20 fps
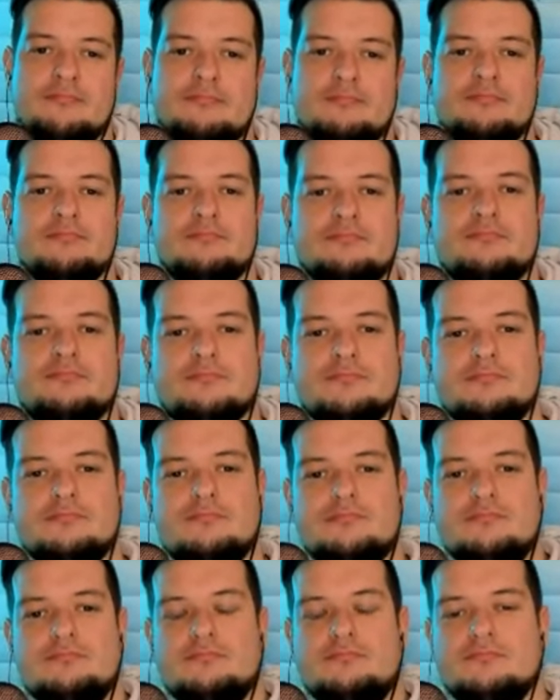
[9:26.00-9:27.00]

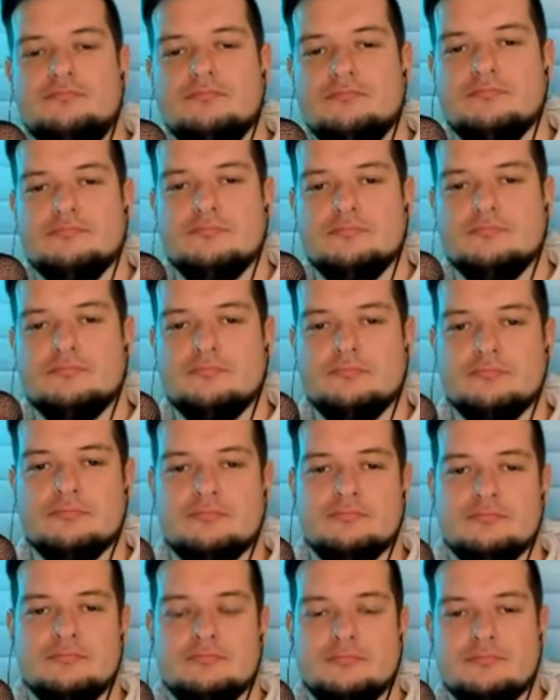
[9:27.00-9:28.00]

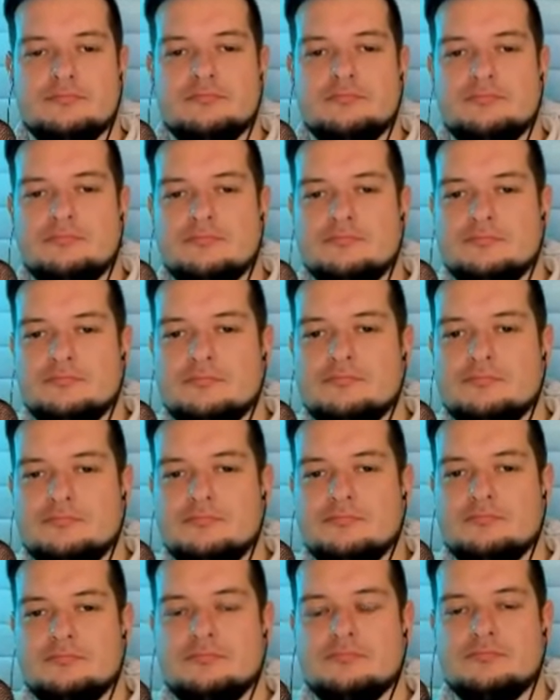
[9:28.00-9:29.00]

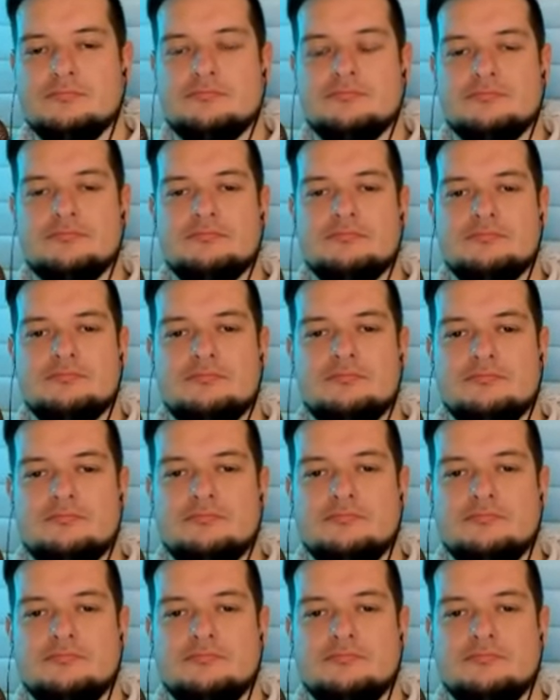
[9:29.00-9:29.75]
(silent)